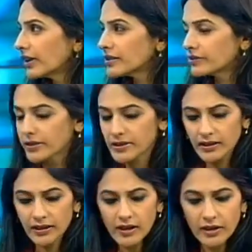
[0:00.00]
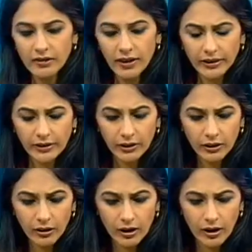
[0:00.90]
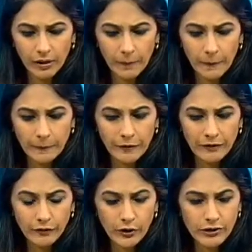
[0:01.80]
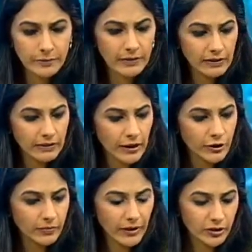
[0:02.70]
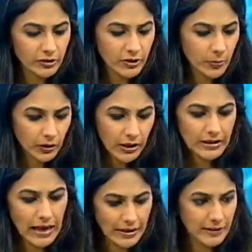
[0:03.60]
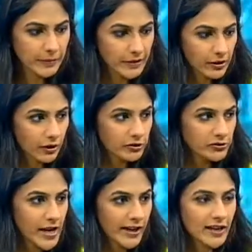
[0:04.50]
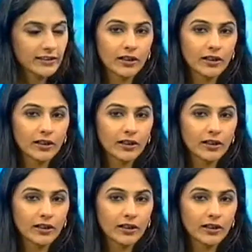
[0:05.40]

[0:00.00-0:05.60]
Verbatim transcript: vice versa. Exactly. Right. You know, we've, of course, like you've mentioned, the spotlight has been on ragging.